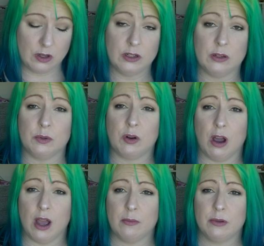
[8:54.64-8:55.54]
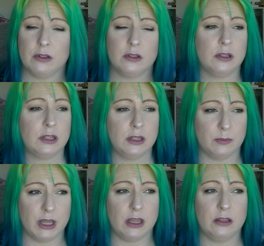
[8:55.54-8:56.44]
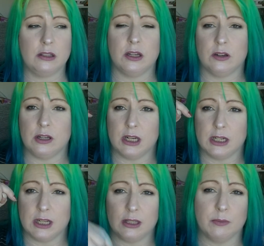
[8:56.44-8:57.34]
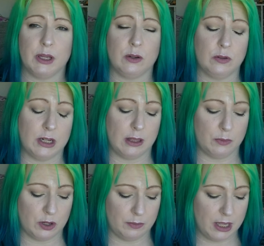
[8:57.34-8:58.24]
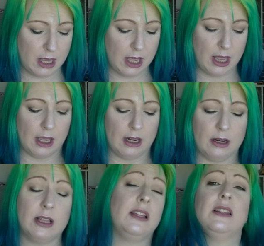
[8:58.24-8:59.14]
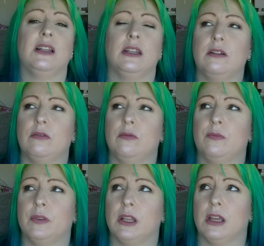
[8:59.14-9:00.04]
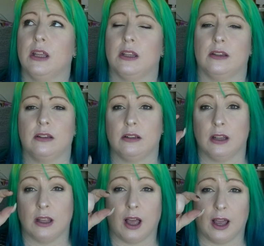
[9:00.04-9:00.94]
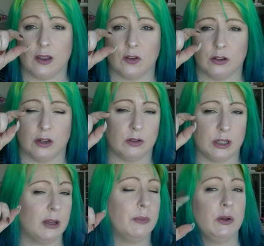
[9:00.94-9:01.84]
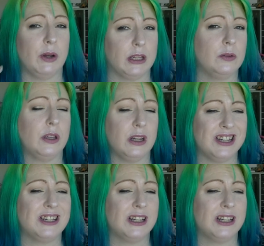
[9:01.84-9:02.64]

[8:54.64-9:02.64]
subscribe to me, then you need to click the bell down the bottom and click the little the little icon that looks like a bell next to it. You need to